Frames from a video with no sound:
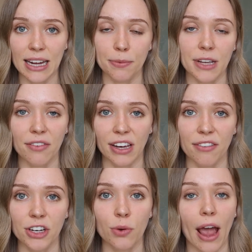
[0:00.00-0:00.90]
tips I've
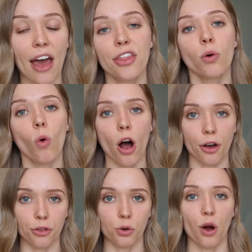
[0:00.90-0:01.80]
given you and the
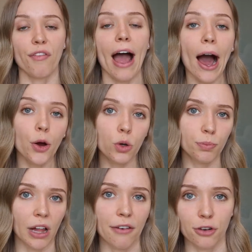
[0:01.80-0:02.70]
walkthrough of how to
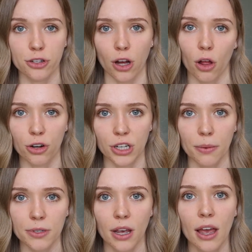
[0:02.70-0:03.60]
apply for
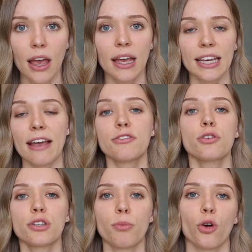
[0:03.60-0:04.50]
scholarships gives
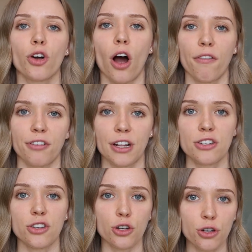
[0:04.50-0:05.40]
you some more
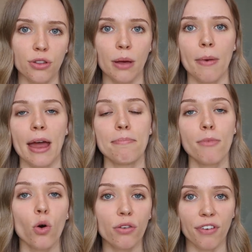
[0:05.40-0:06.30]
confidence to do them and
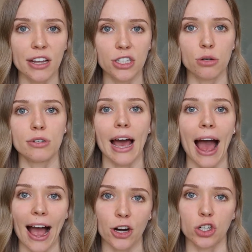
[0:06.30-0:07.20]
motivates you to
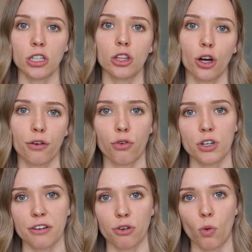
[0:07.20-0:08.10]
actually look for
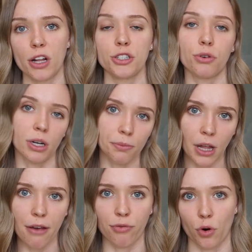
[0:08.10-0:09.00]
different ones you can
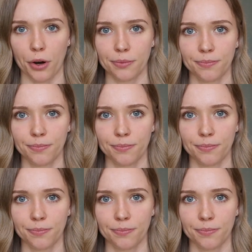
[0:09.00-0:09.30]
apply for.